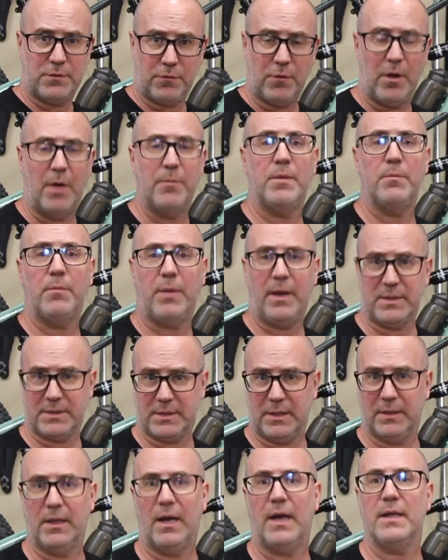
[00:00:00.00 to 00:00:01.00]
from, and Bikes
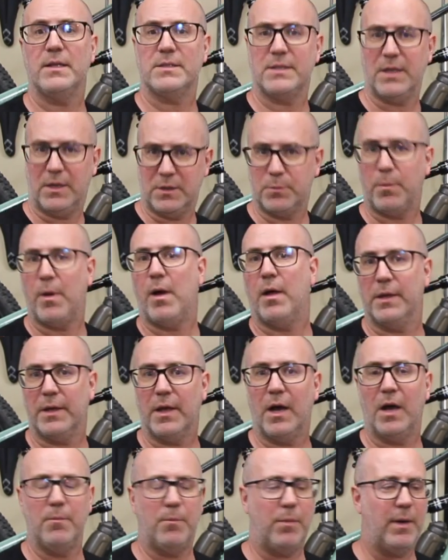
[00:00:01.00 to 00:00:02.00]
Online sells
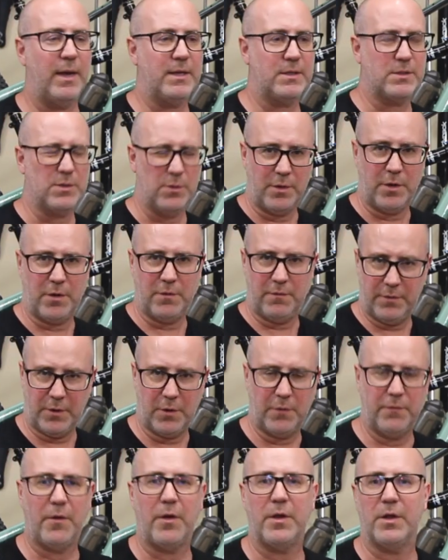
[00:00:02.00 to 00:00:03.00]
Polygon bikes, so they're
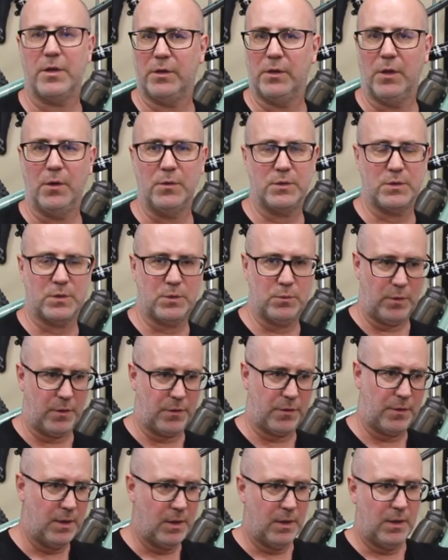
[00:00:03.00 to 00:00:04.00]
they're very close with
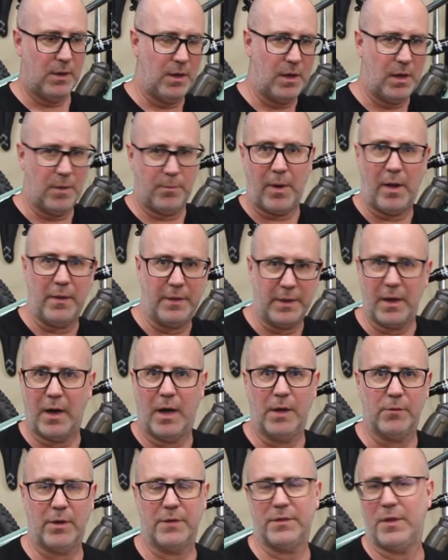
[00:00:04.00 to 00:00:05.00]
uh,
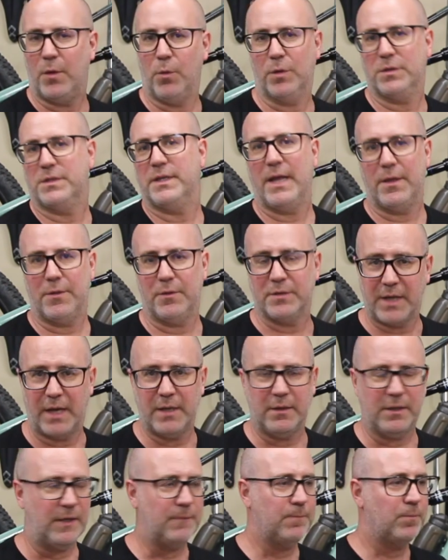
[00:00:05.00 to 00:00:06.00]
Polygon, right? They work together
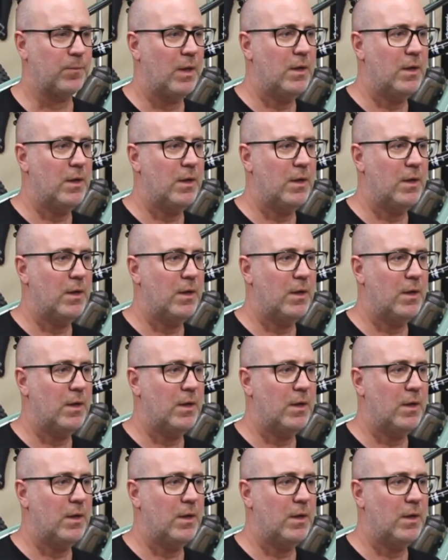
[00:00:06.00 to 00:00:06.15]
tightly.